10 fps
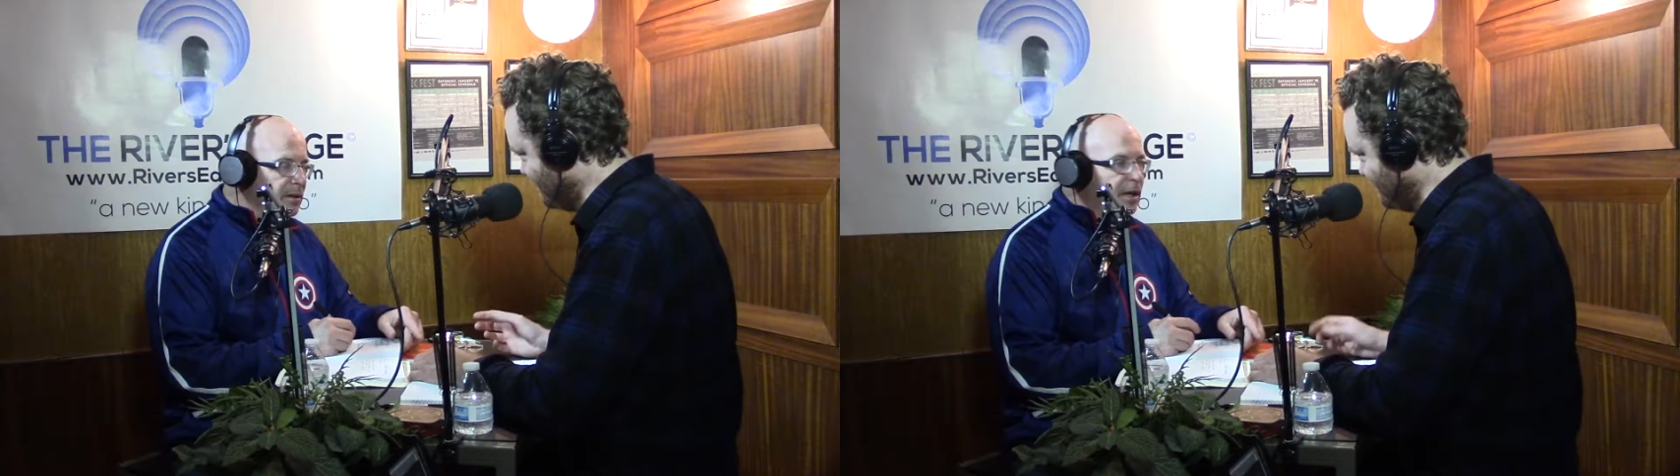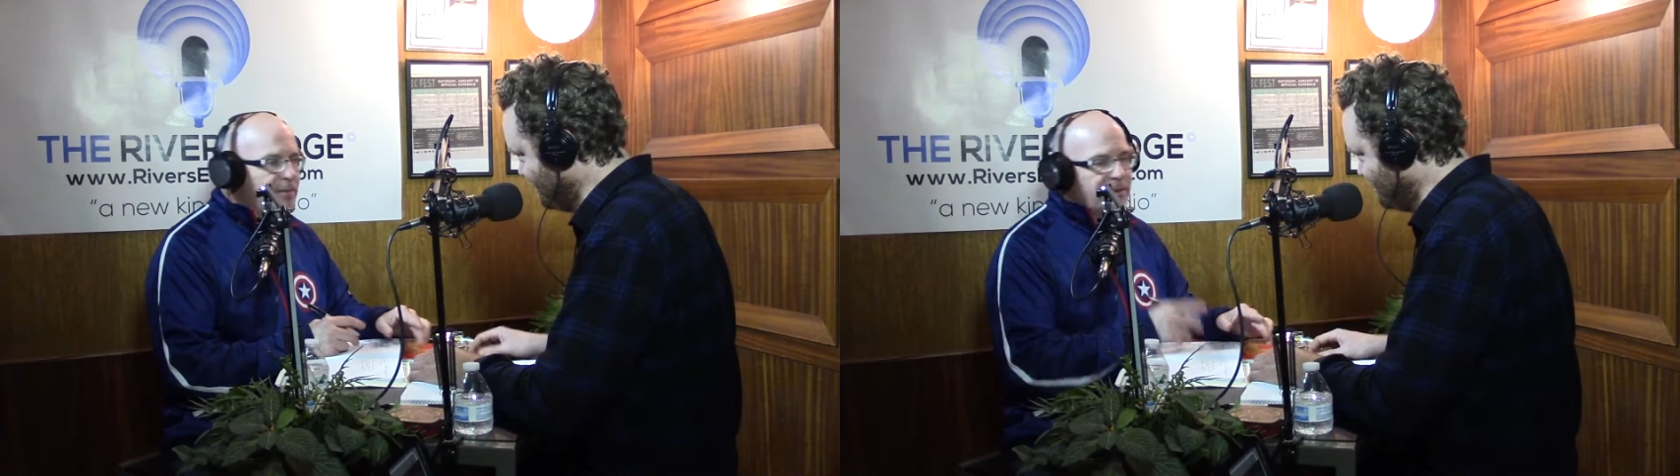
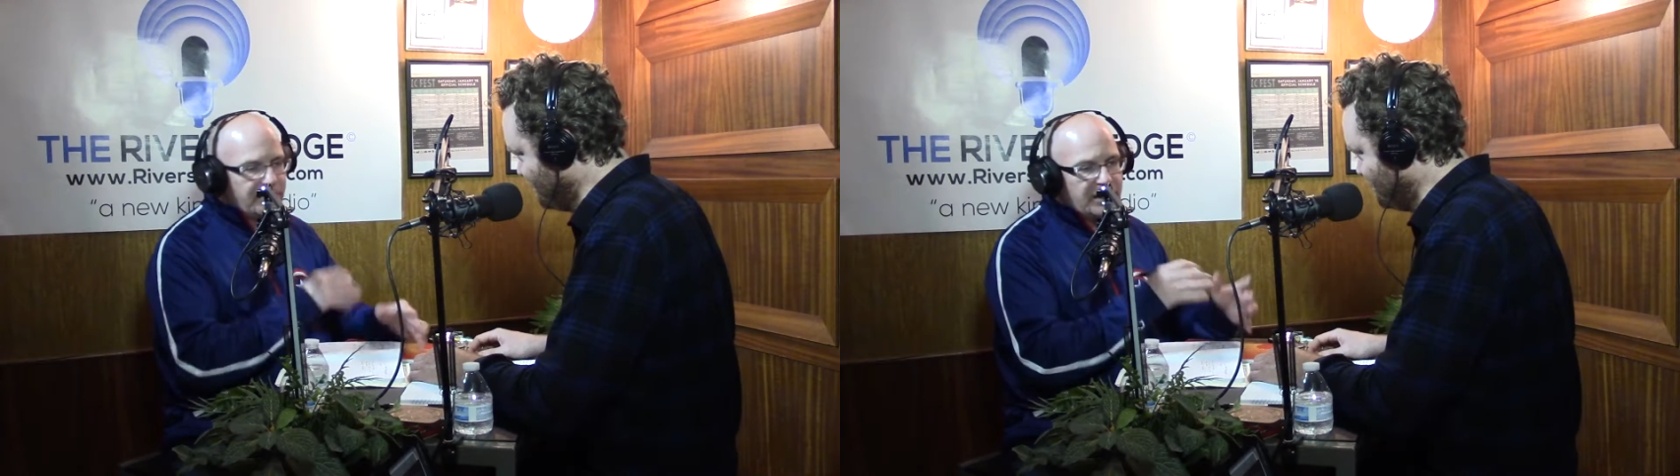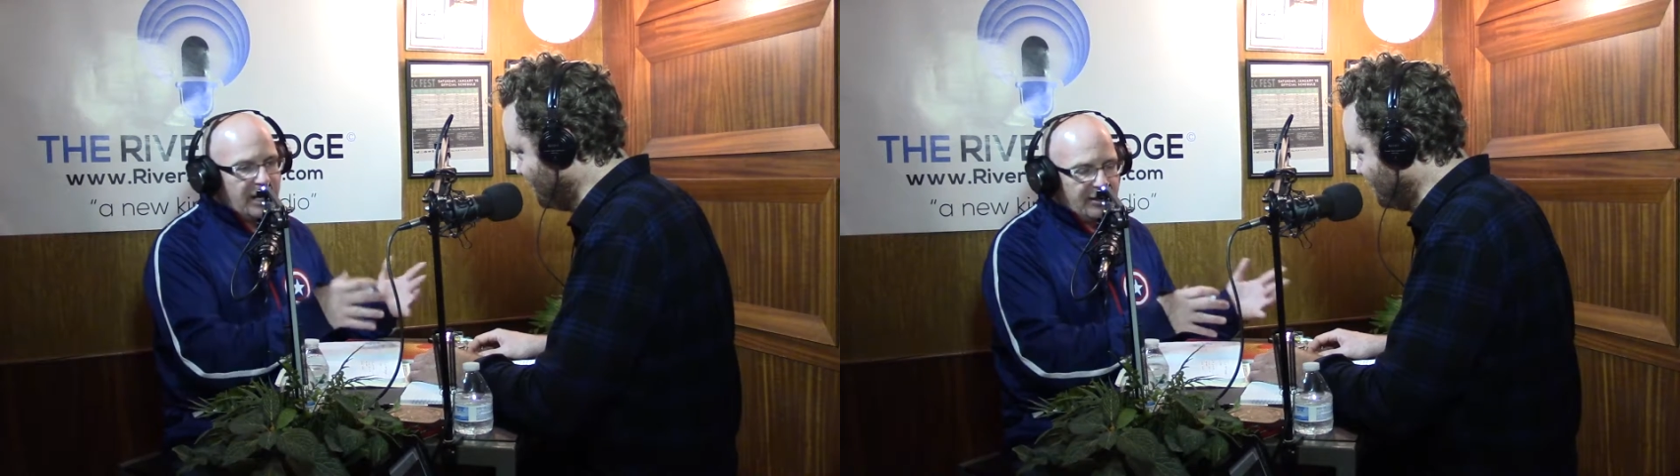I mean,
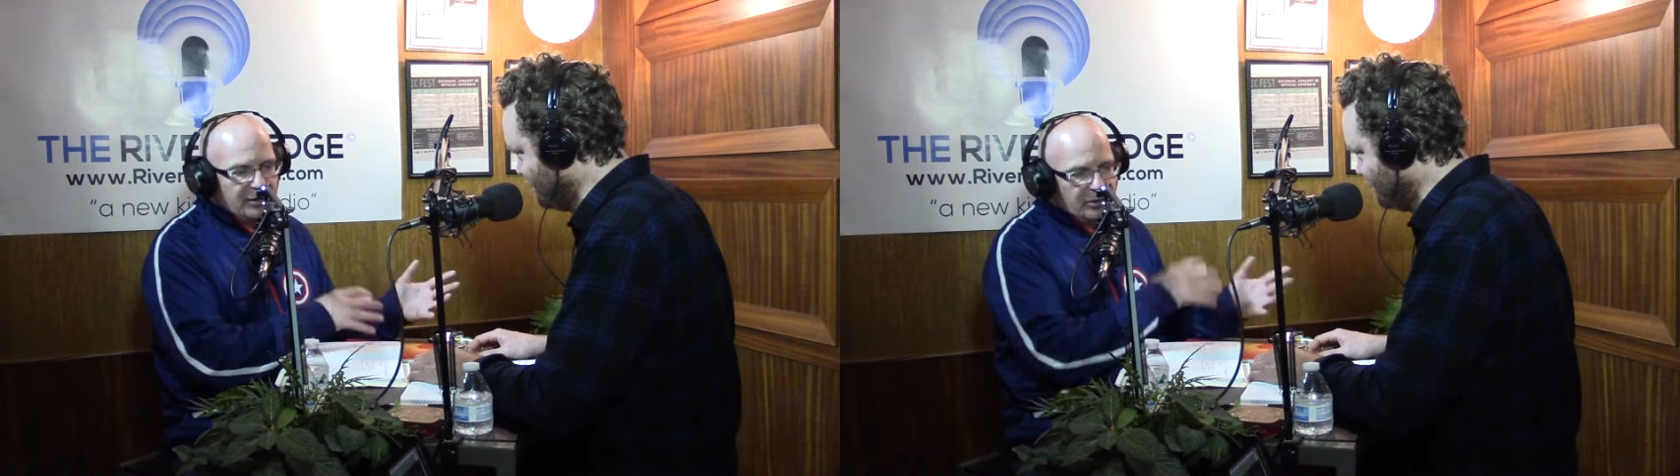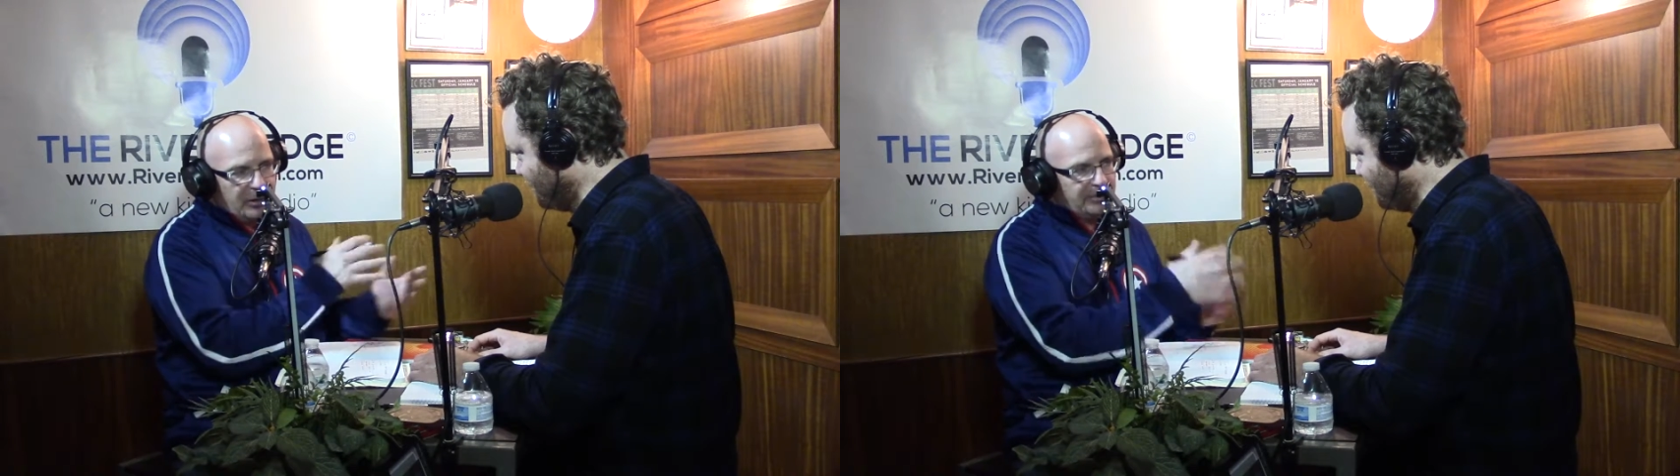but yeah, it'll
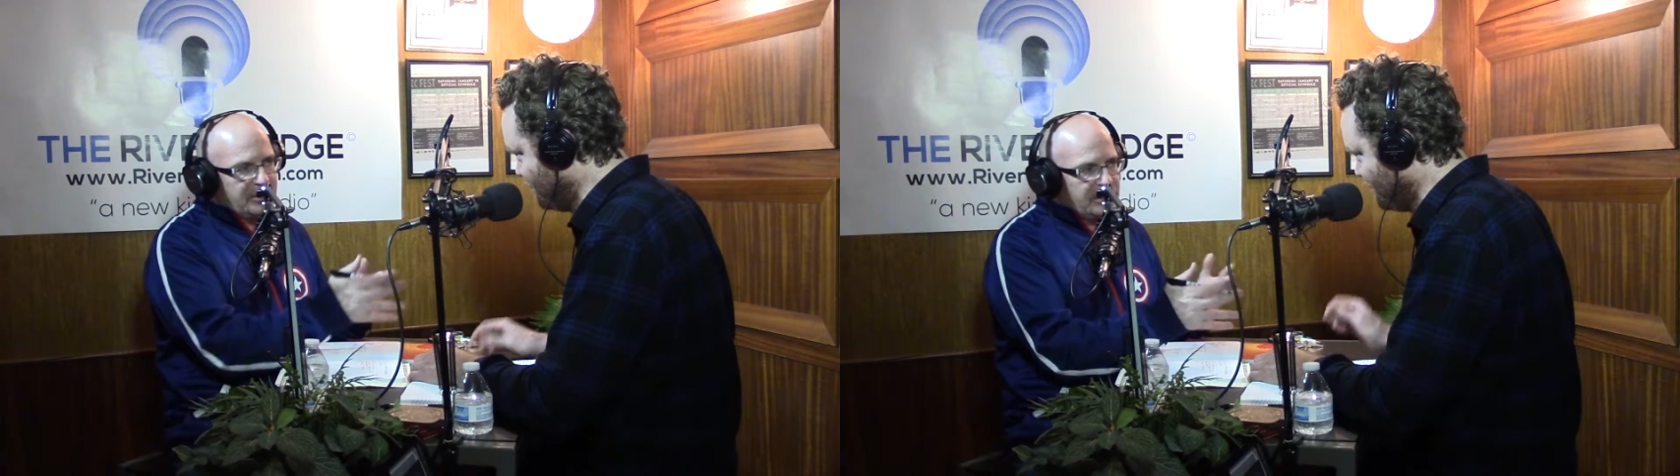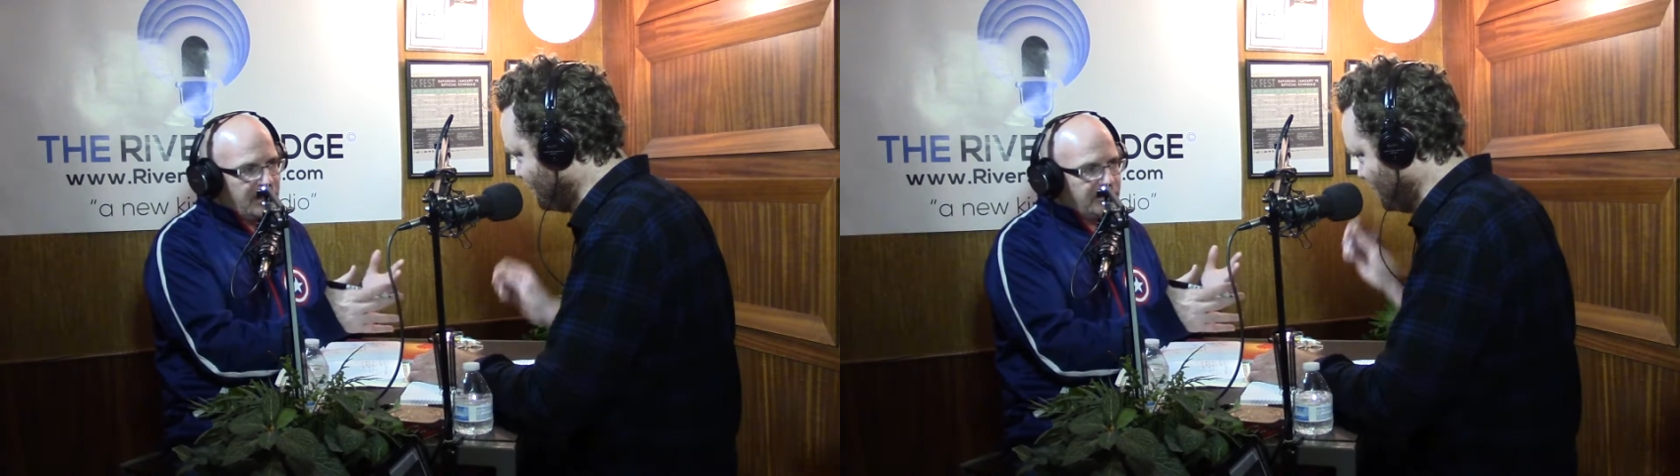go up to
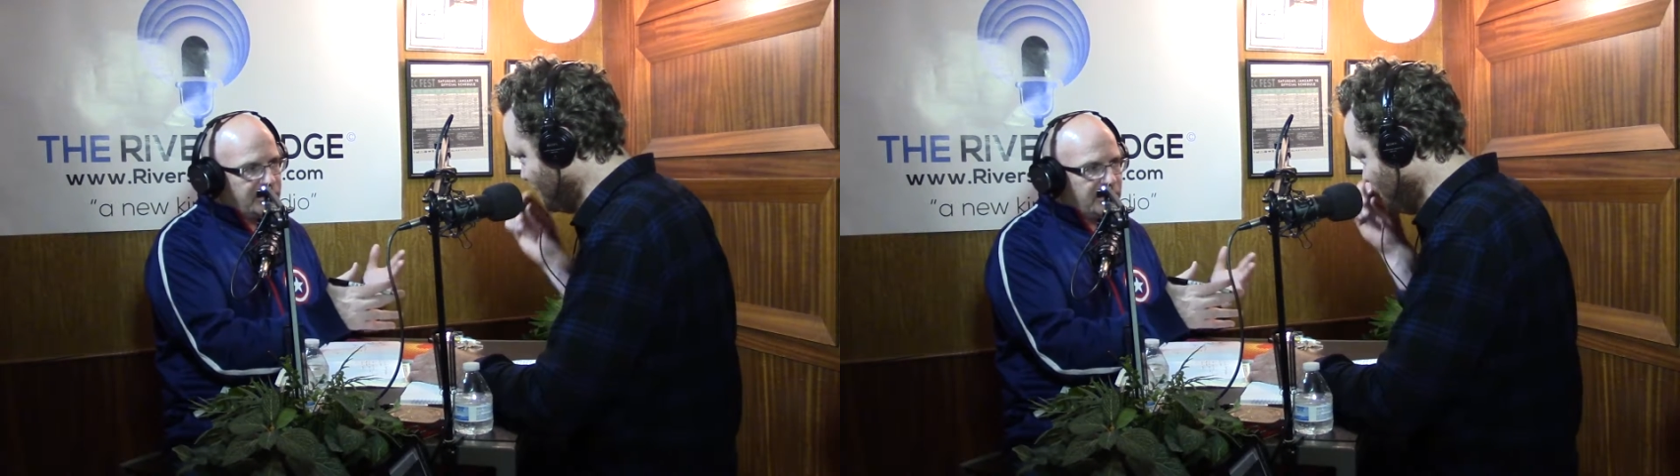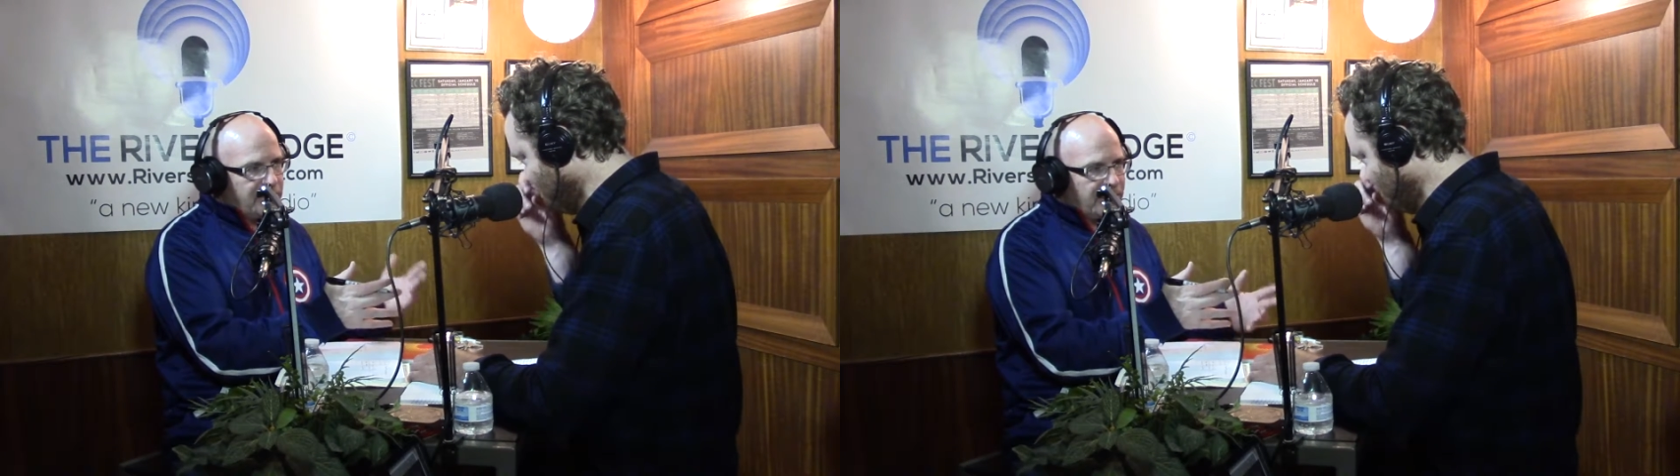ten percent